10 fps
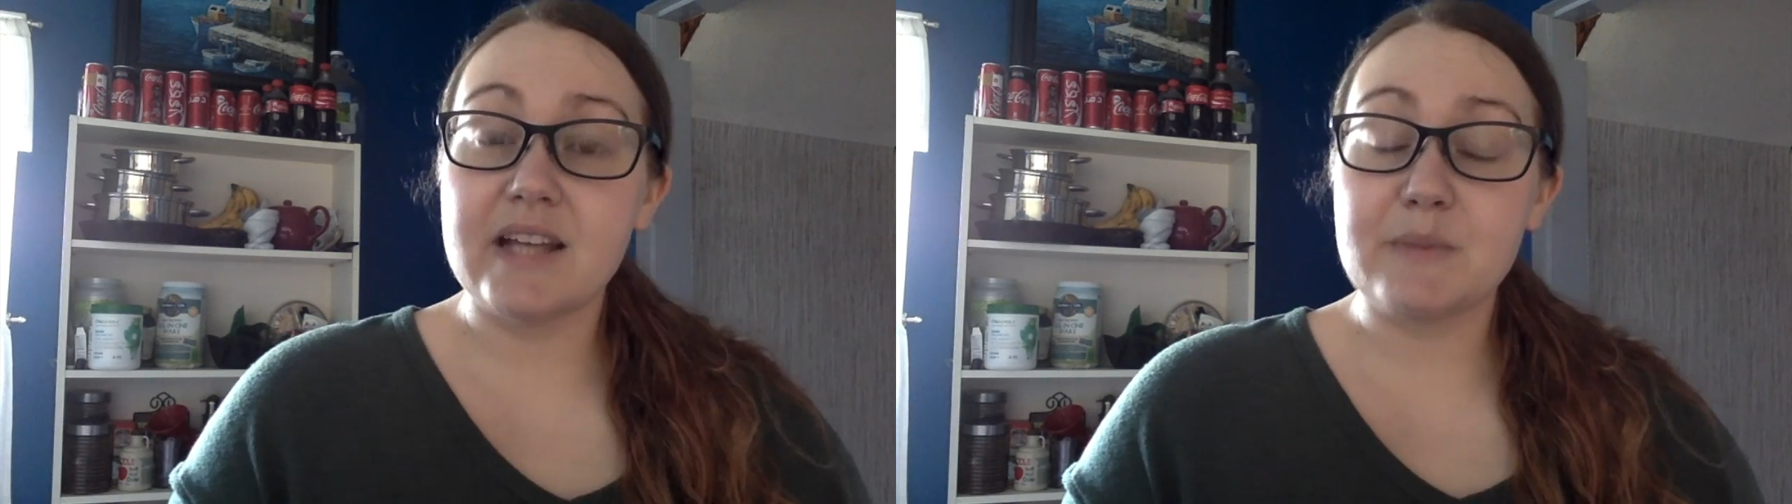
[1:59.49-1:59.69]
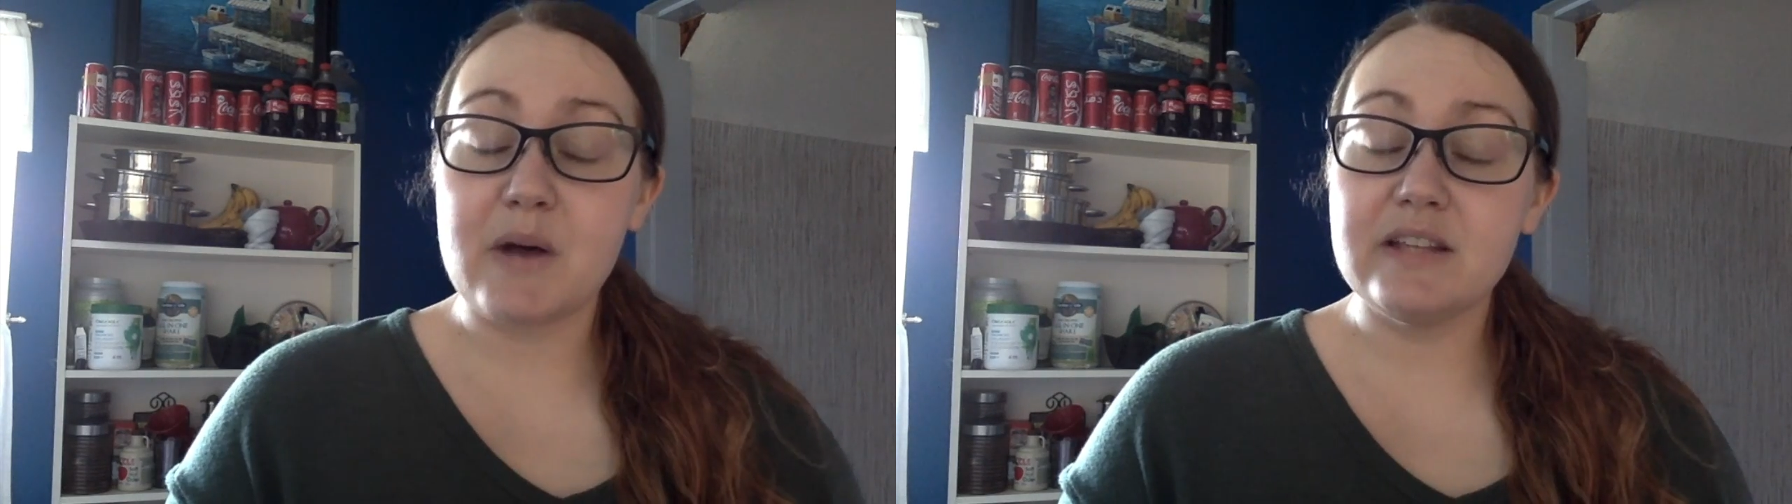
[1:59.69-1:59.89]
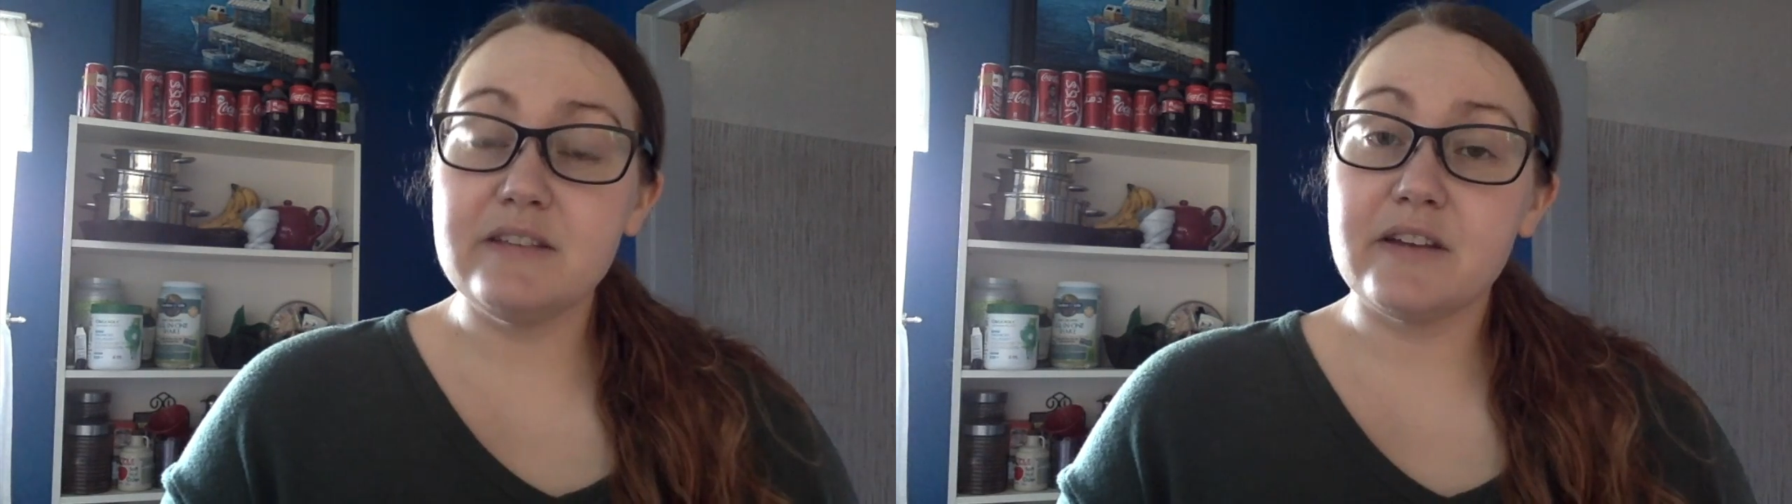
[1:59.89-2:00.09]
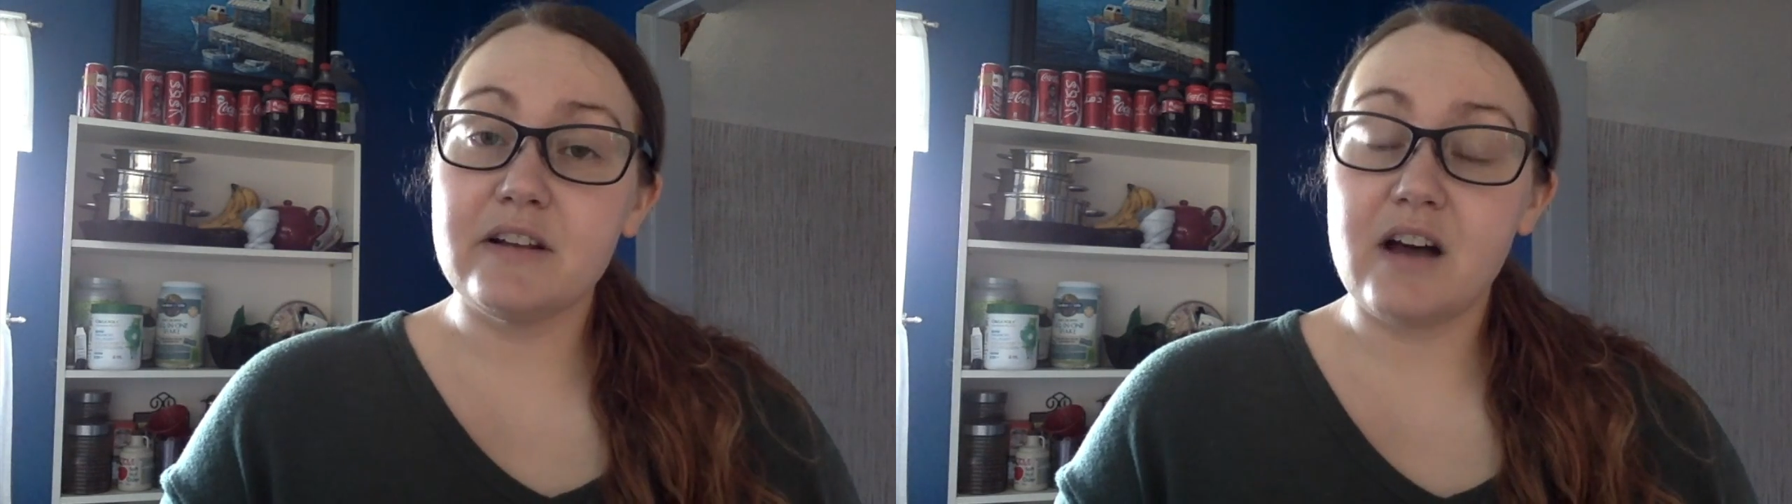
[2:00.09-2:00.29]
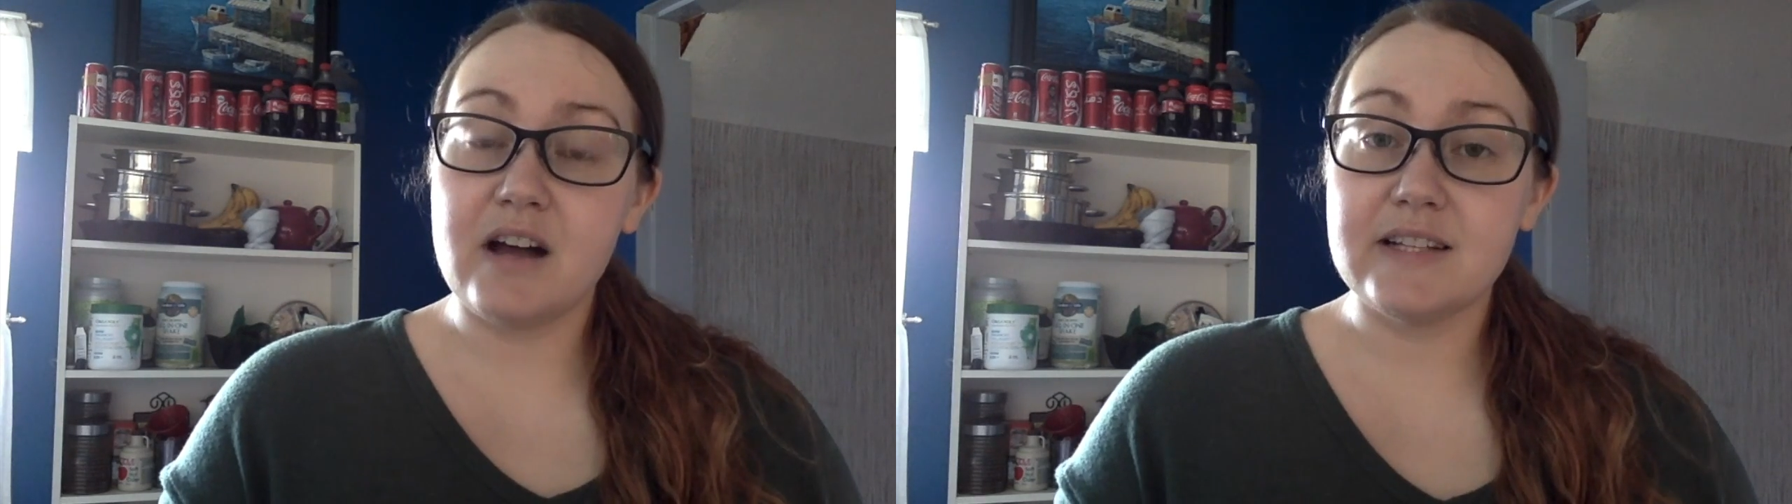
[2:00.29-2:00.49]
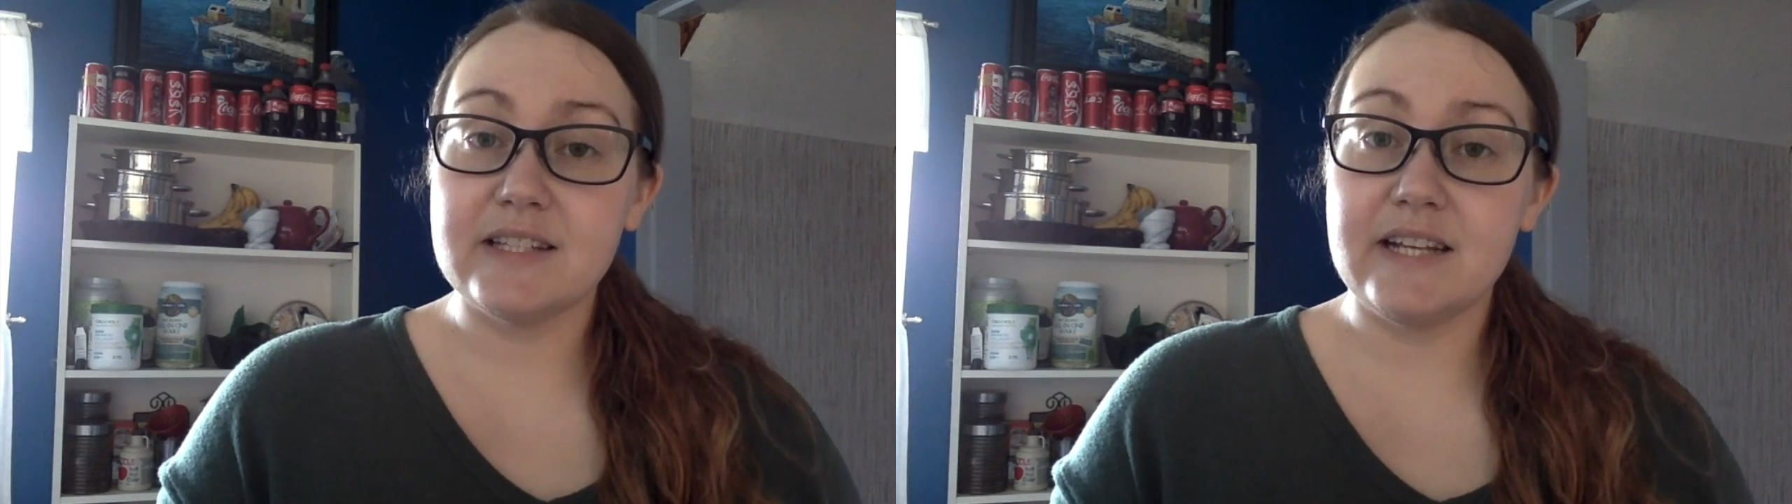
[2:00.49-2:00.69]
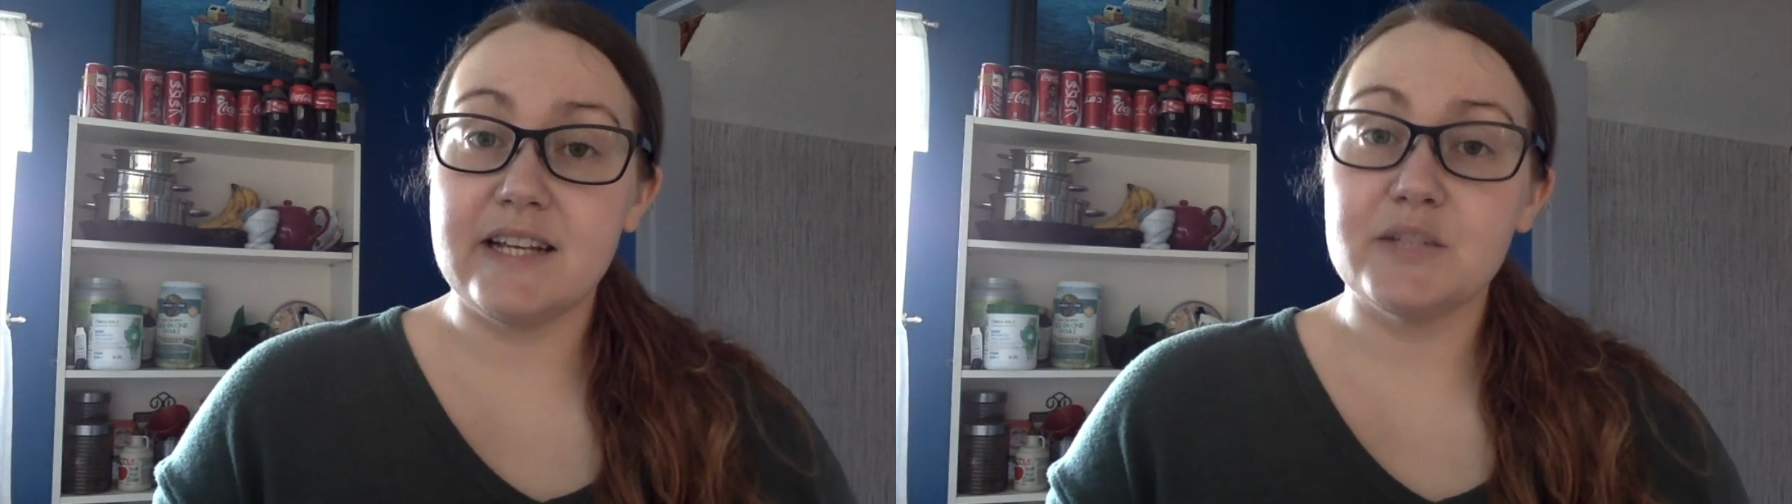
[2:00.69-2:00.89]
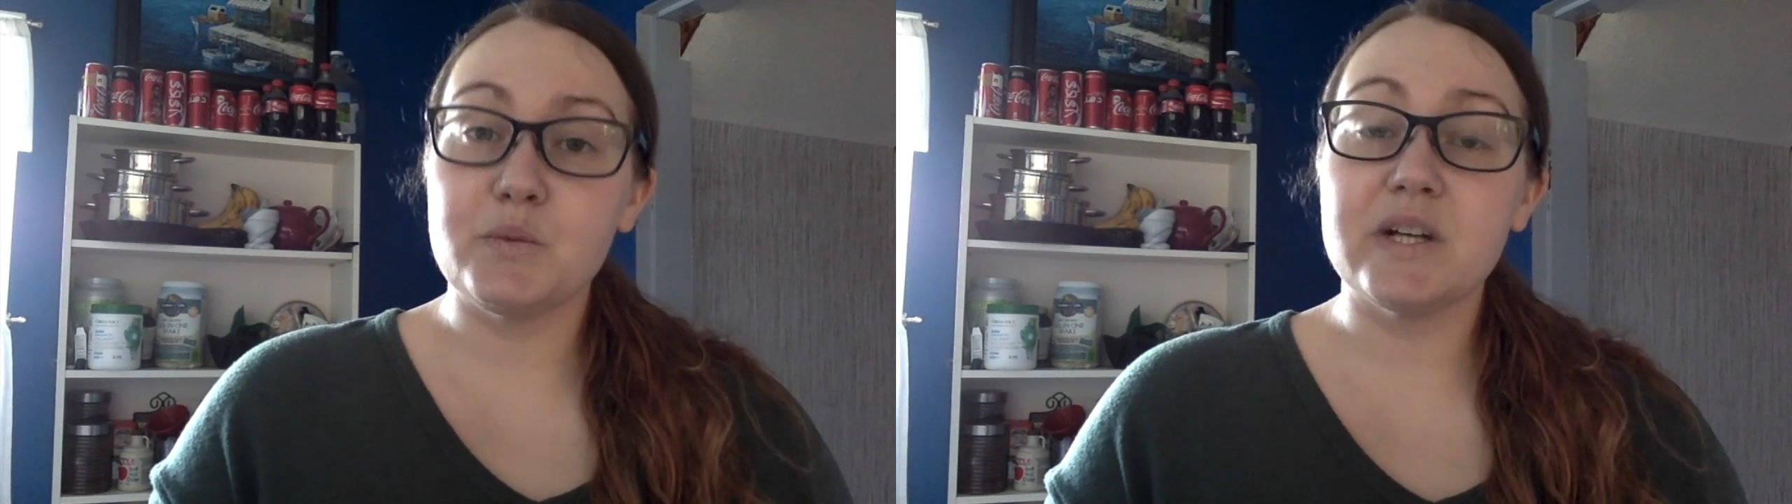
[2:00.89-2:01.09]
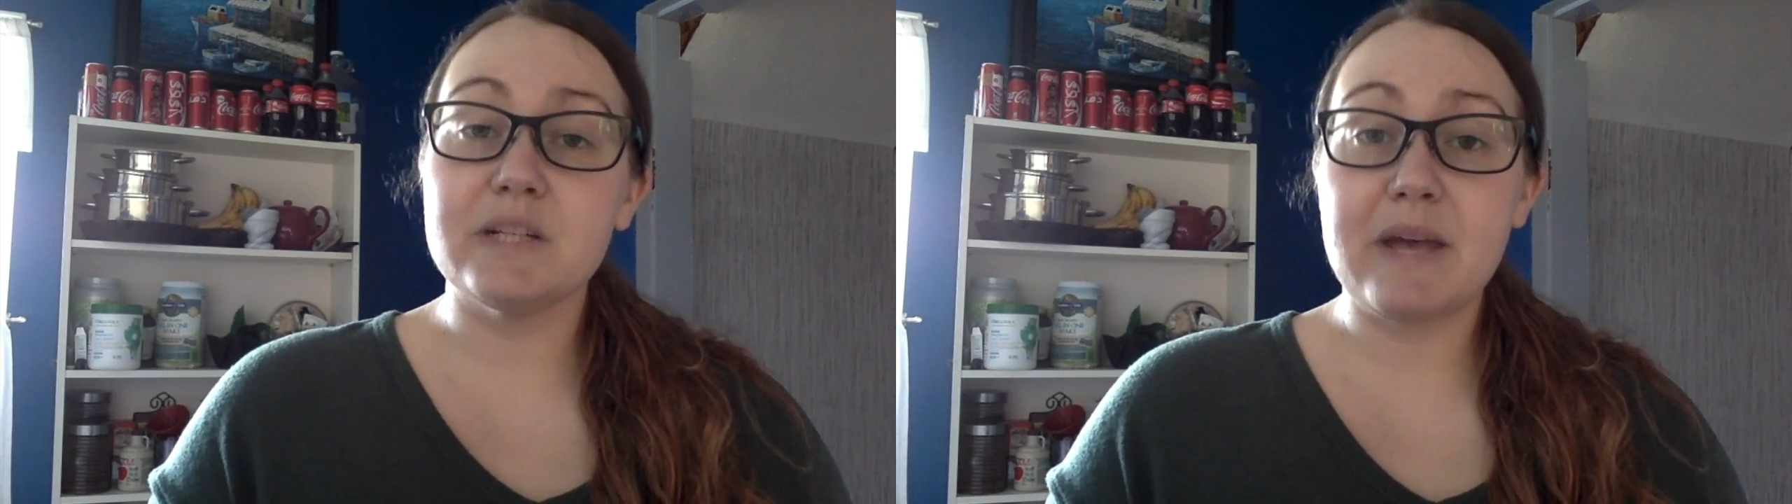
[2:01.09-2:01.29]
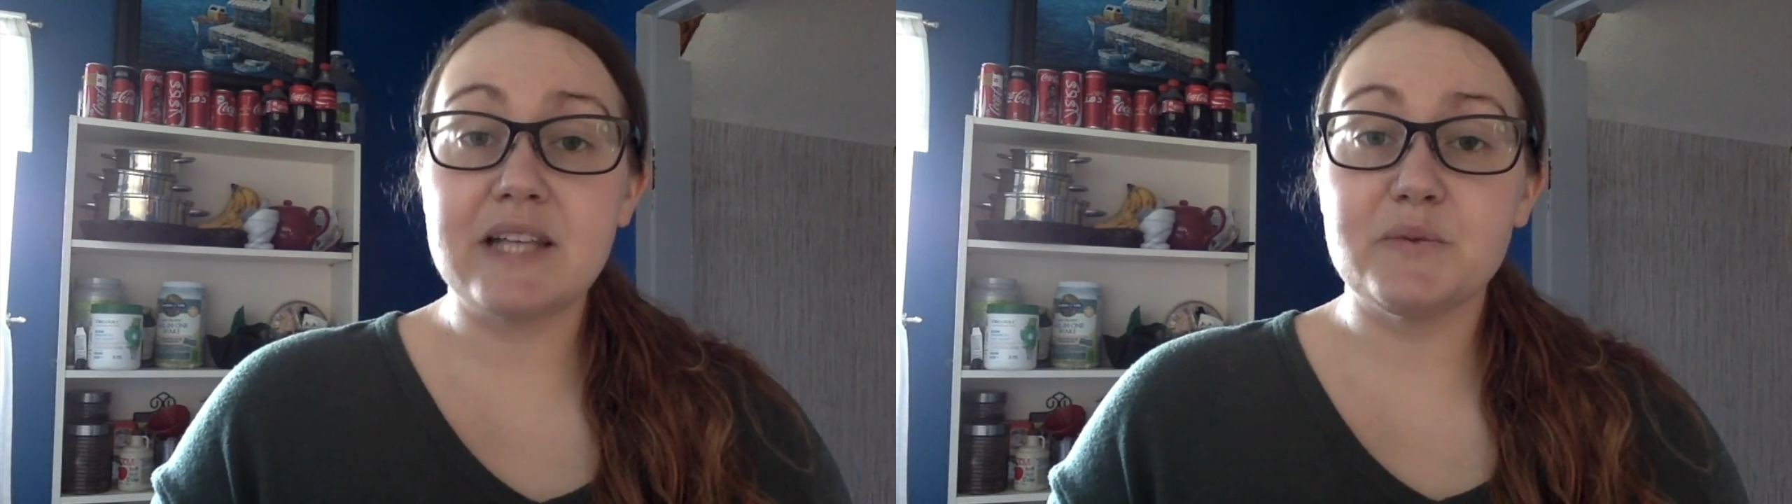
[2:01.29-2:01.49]
as polyphenol oxidase
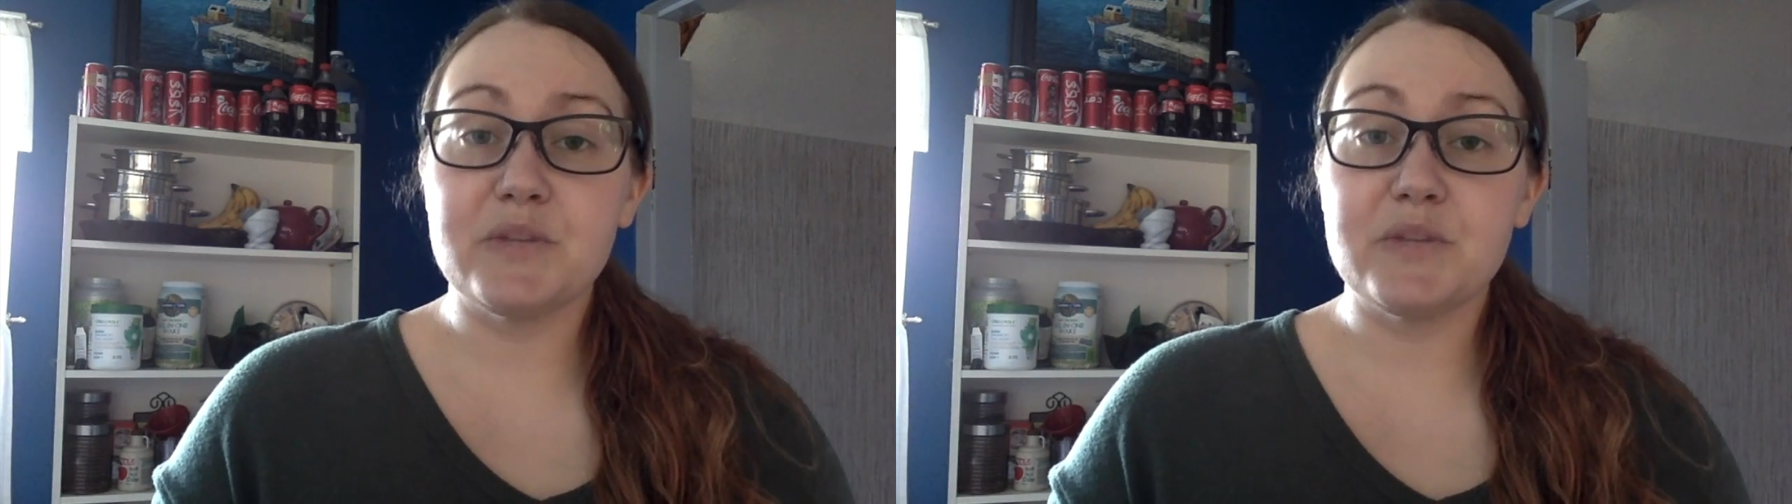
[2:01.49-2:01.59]
works best